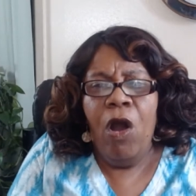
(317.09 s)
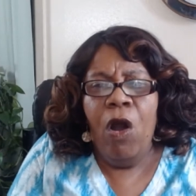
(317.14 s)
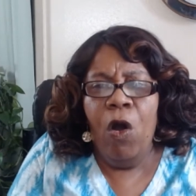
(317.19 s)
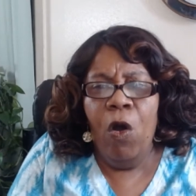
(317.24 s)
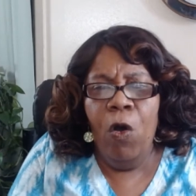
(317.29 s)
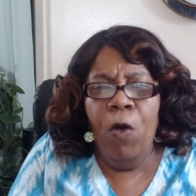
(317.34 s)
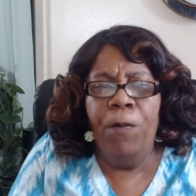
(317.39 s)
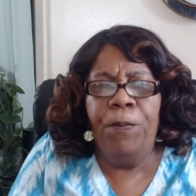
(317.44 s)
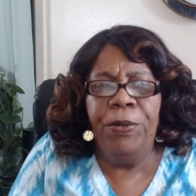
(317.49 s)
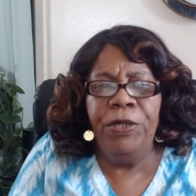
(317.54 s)

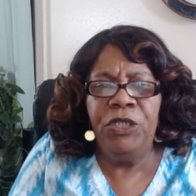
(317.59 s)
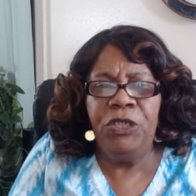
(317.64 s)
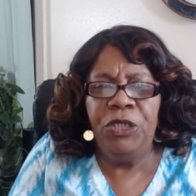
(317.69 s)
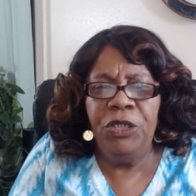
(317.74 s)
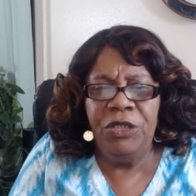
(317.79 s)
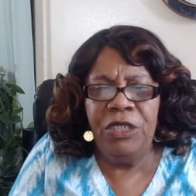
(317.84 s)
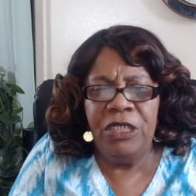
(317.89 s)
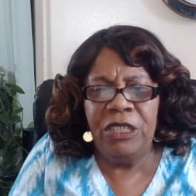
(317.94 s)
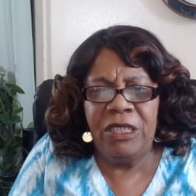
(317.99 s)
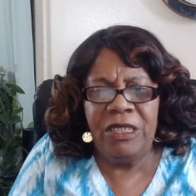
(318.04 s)
open to
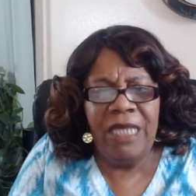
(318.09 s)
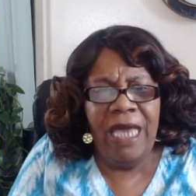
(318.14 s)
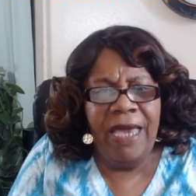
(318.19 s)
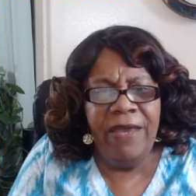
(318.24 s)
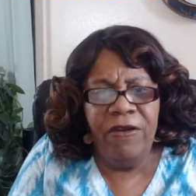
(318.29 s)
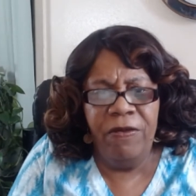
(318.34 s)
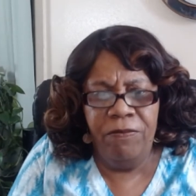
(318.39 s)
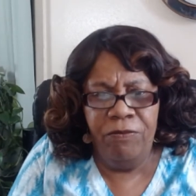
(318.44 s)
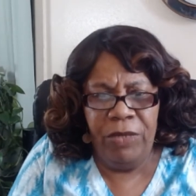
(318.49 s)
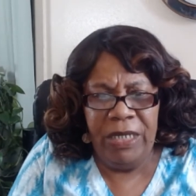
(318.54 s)
the sight
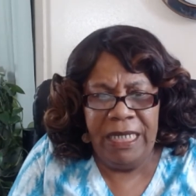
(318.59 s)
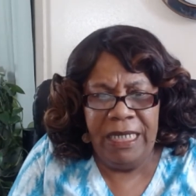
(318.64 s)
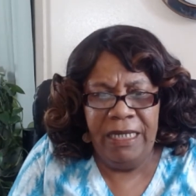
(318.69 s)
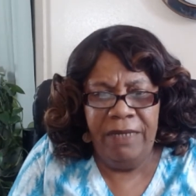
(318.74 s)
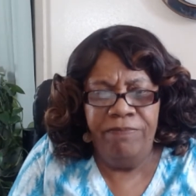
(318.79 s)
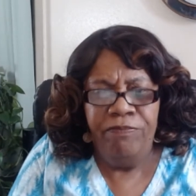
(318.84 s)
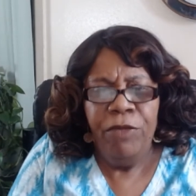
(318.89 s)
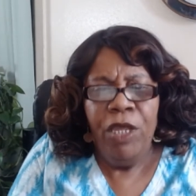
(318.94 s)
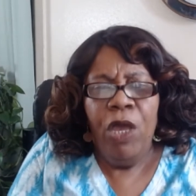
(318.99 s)
of men,